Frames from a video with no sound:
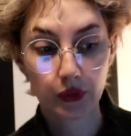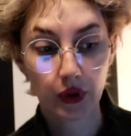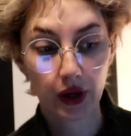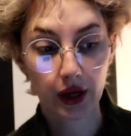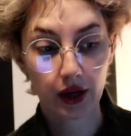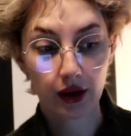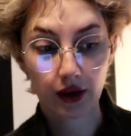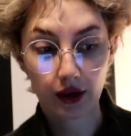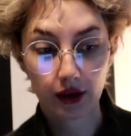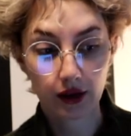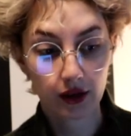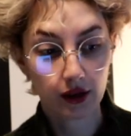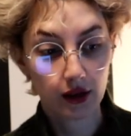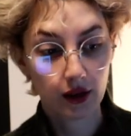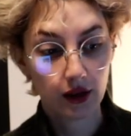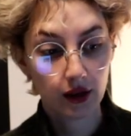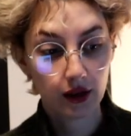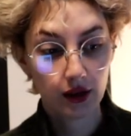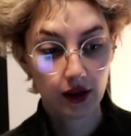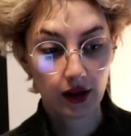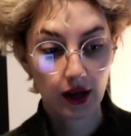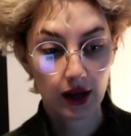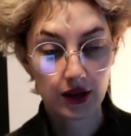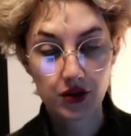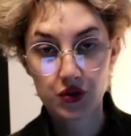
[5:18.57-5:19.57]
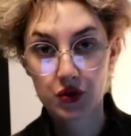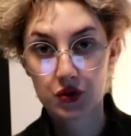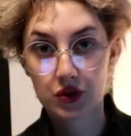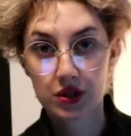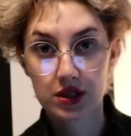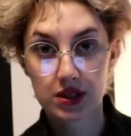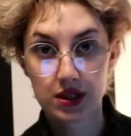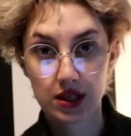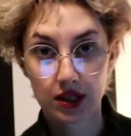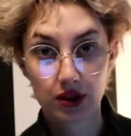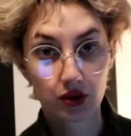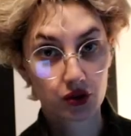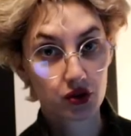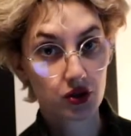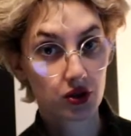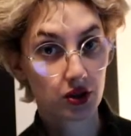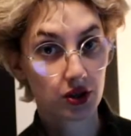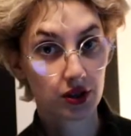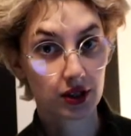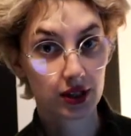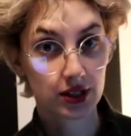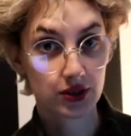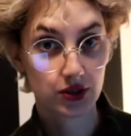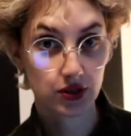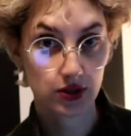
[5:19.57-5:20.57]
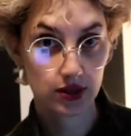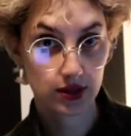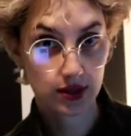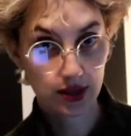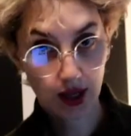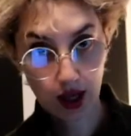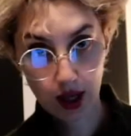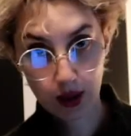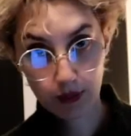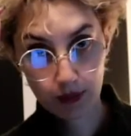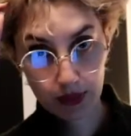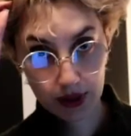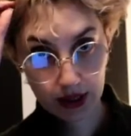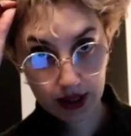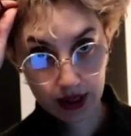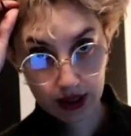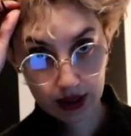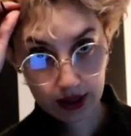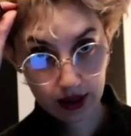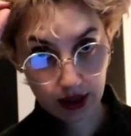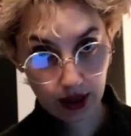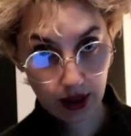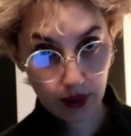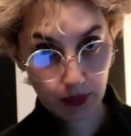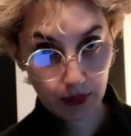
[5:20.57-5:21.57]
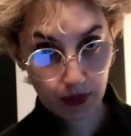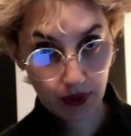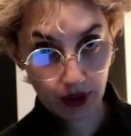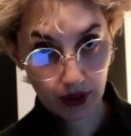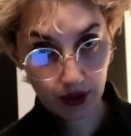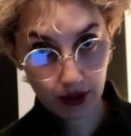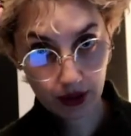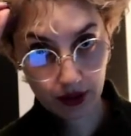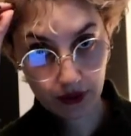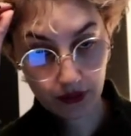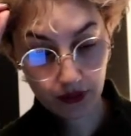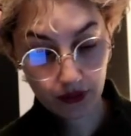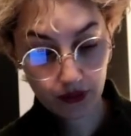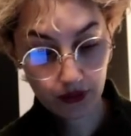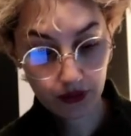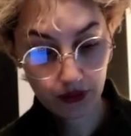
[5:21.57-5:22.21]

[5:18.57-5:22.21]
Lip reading: where as soon as they have turned into zombie, like part of